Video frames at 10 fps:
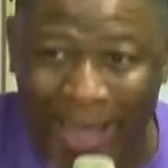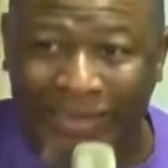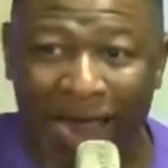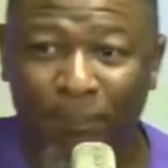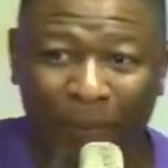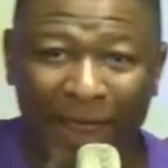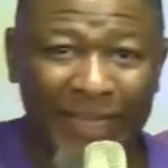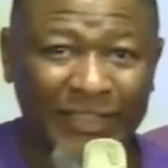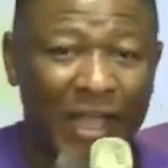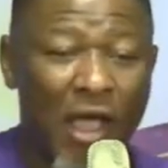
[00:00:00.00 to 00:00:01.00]

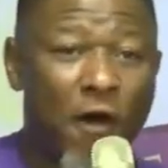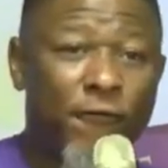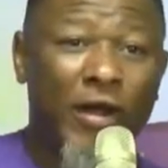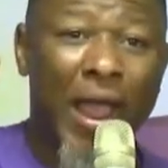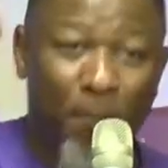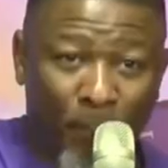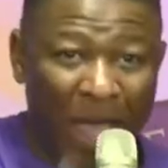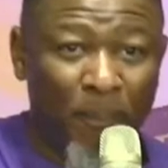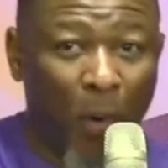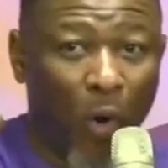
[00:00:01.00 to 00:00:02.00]
marketplace for the
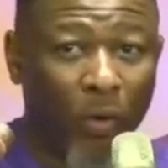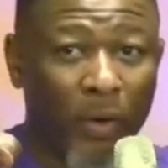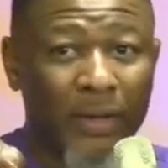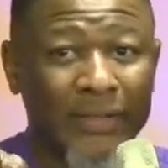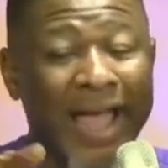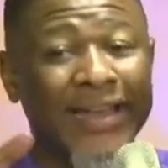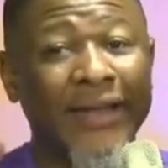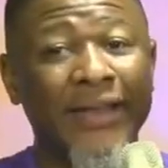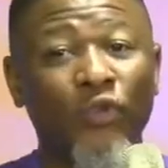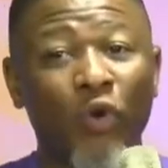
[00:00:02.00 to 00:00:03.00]
people that
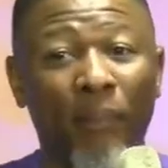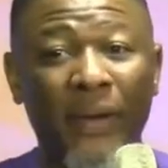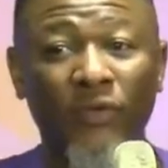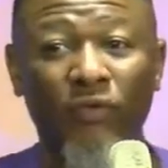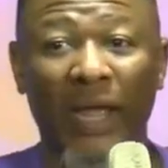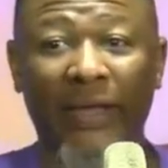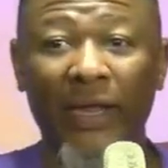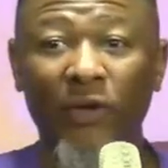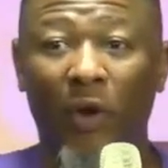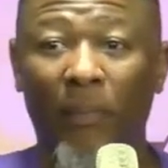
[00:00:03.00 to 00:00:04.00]
they need to bring to the
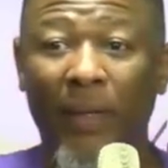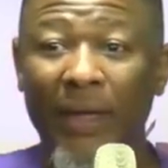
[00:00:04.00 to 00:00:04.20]
kingdom.